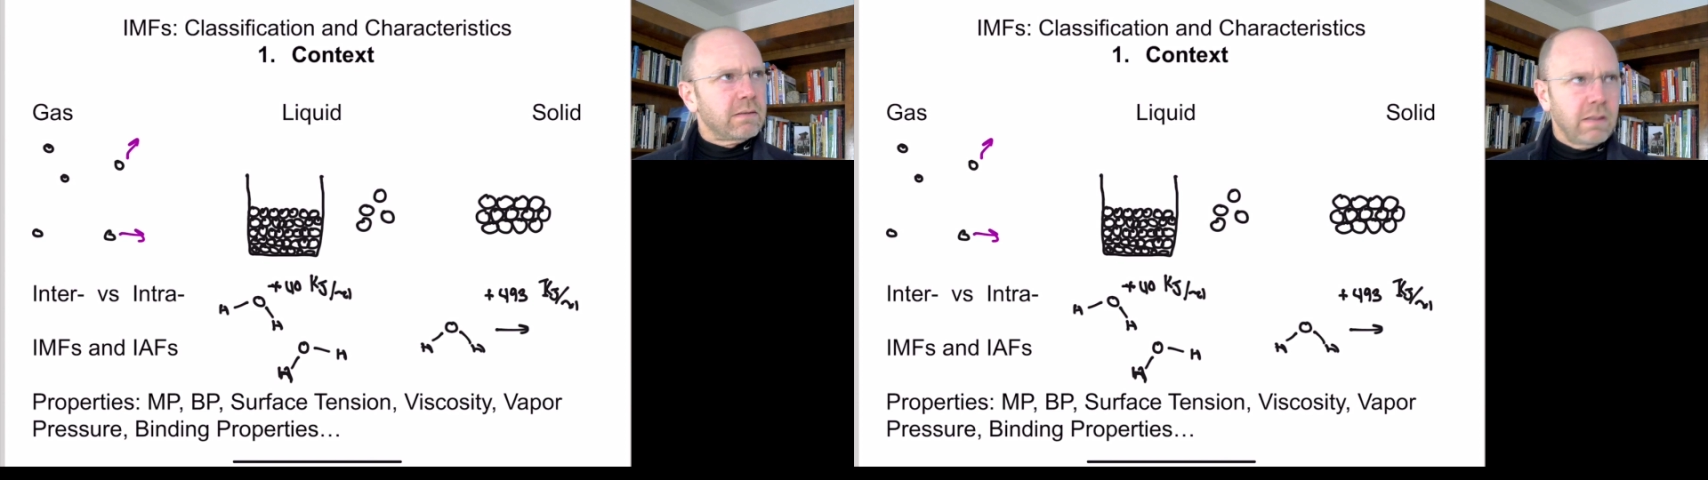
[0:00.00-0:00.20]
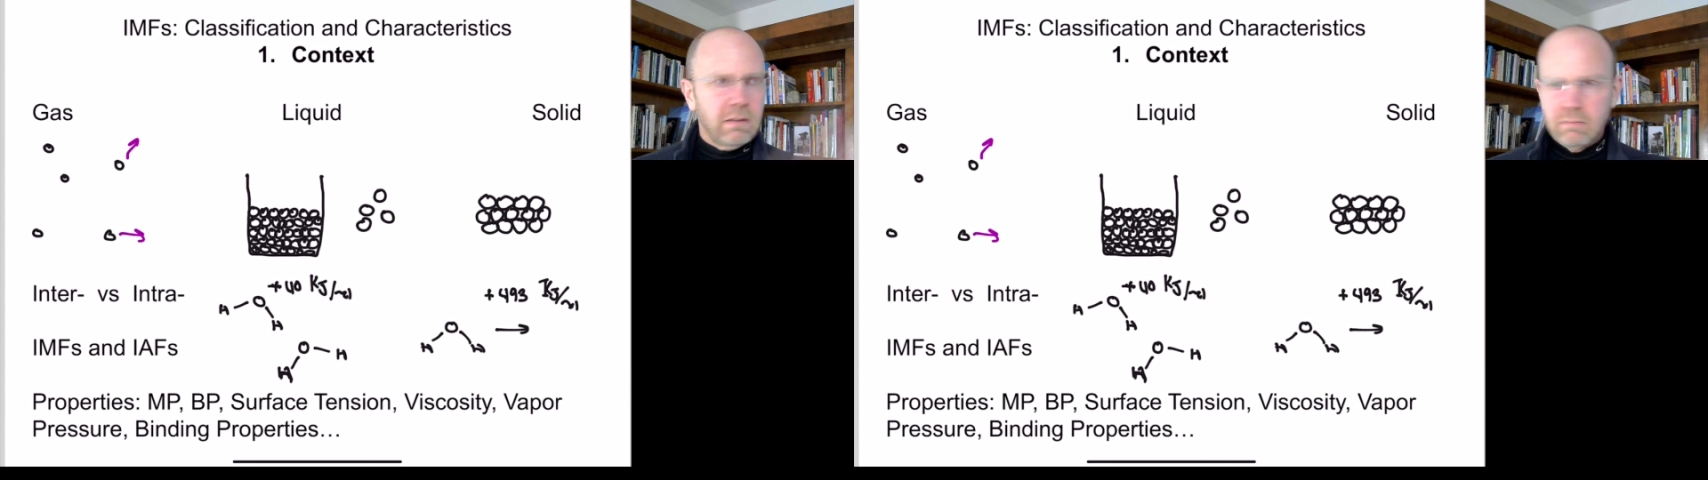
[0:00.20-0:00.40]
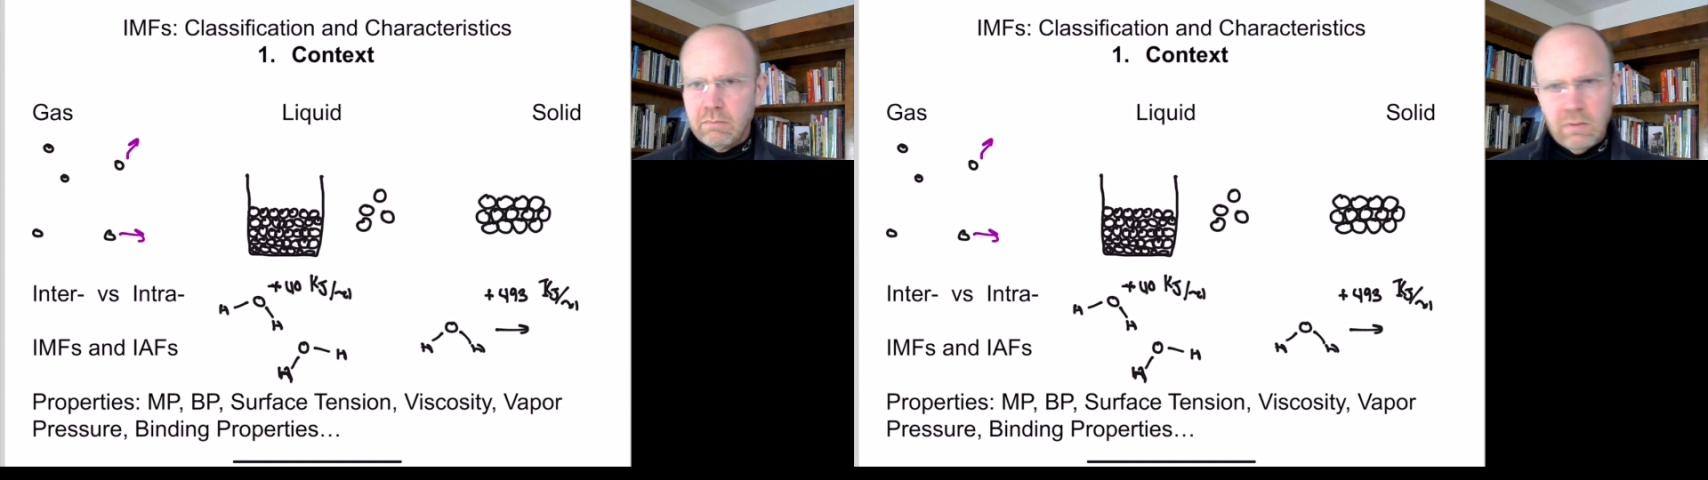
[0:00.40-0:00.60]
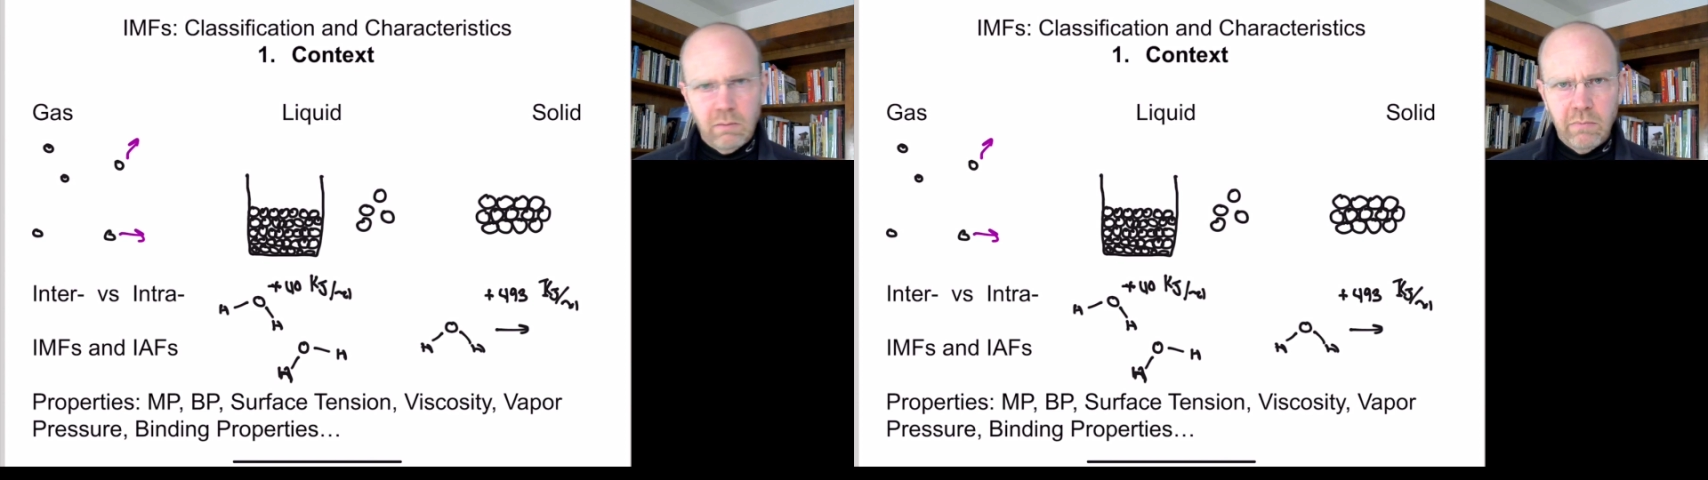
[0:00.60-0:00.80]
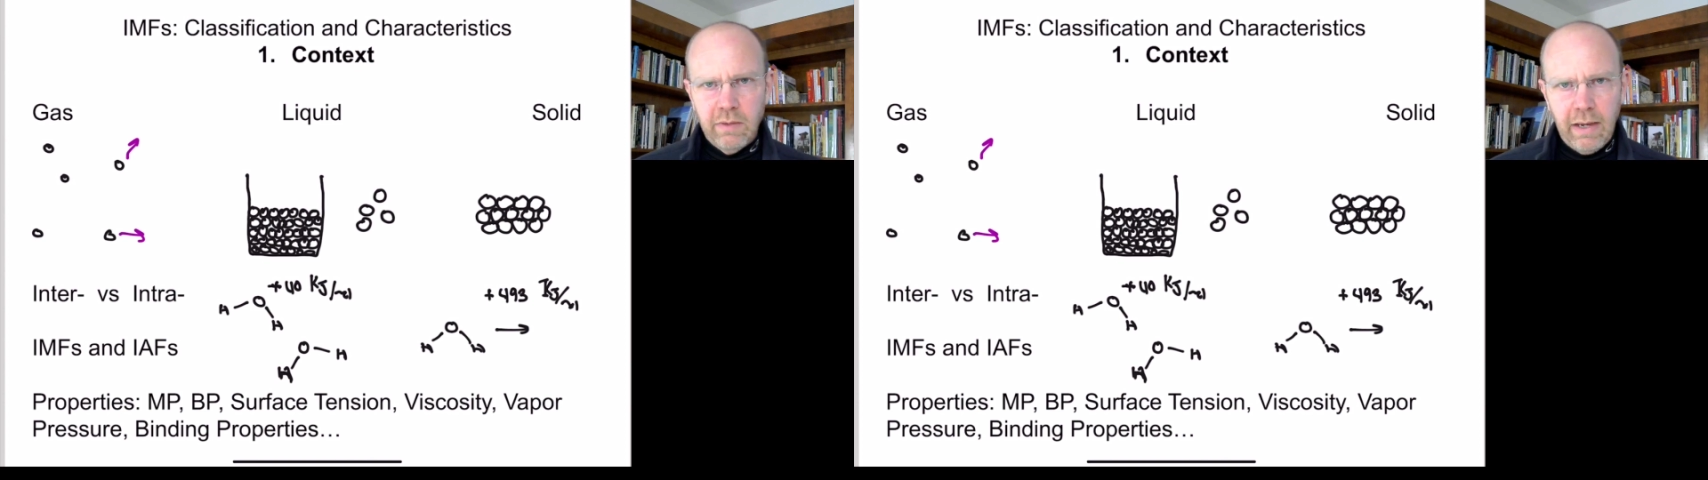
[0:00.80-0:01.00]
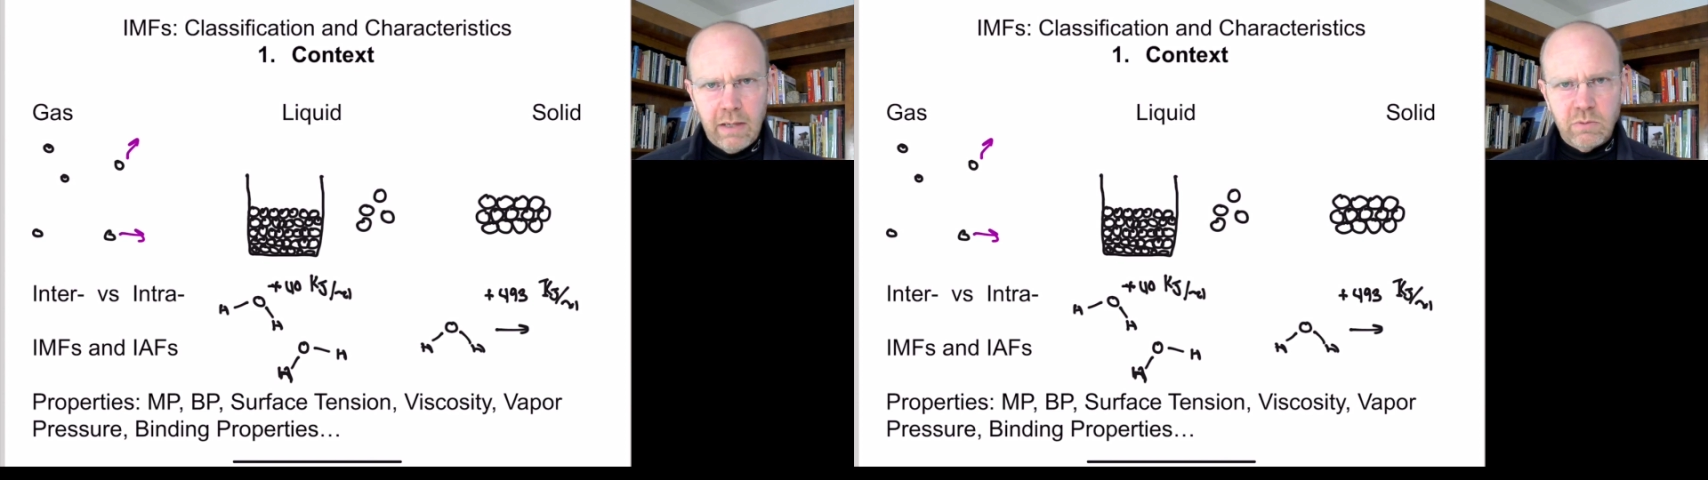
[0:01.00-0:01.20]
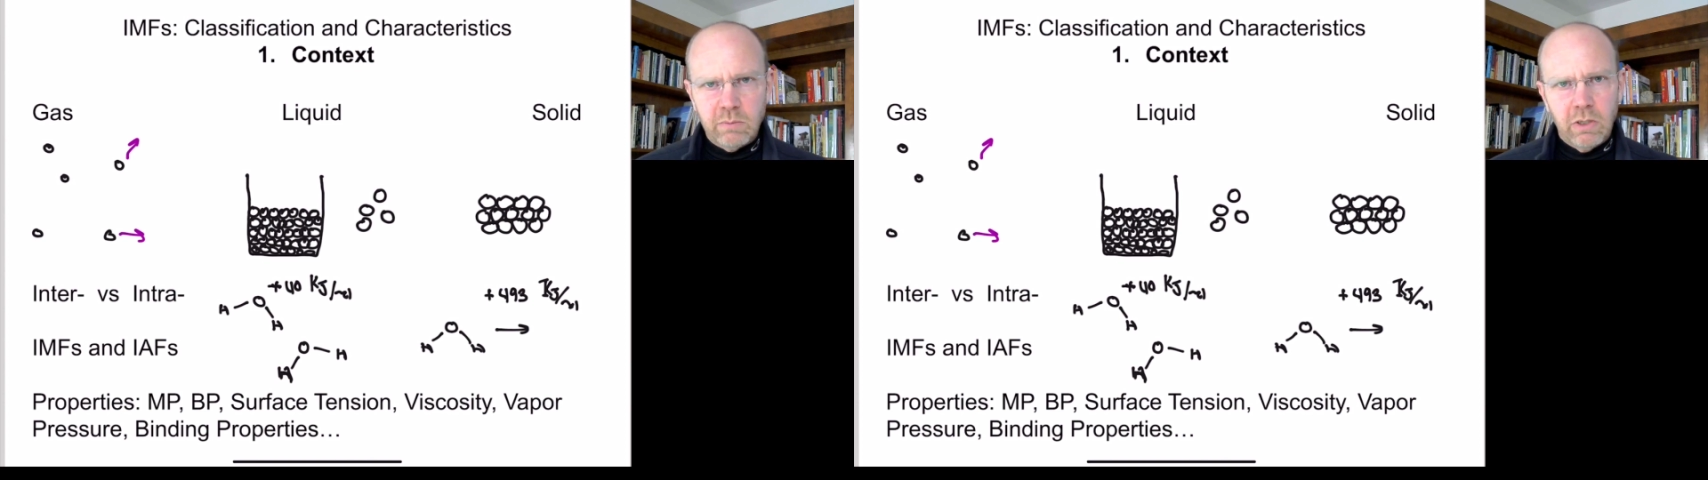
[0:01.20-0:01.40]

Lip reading: The atoms and